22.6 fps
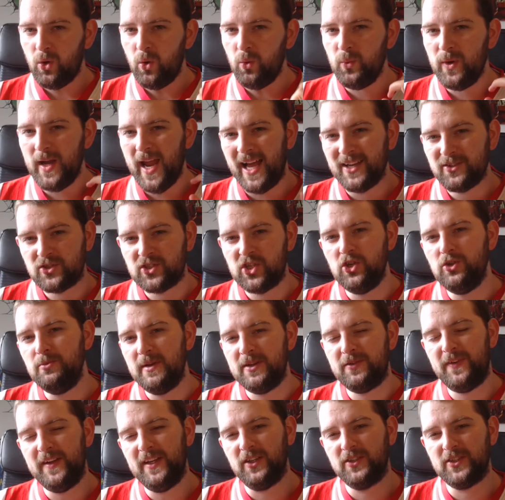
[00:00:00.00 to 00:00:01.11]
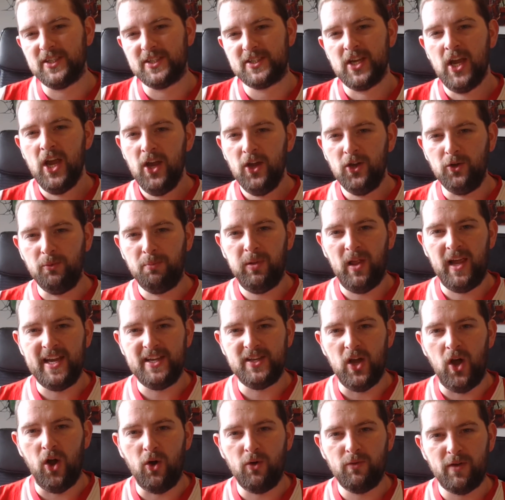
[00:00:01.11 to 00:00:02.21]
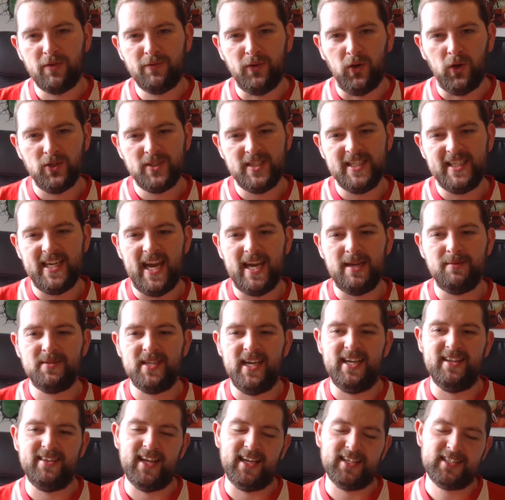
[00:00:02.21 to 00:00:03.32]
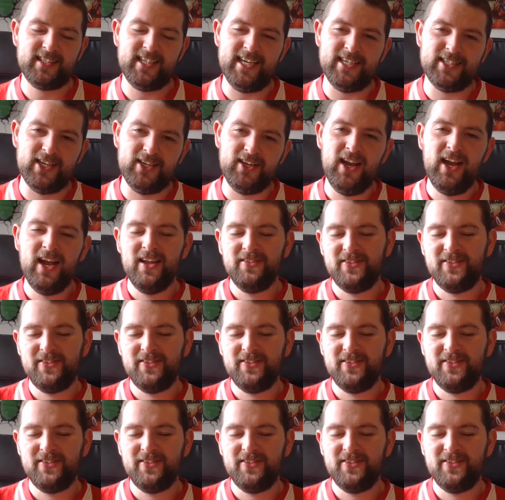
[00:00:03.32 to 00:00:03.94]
We had 2 midfielders who played over 40 games in that season.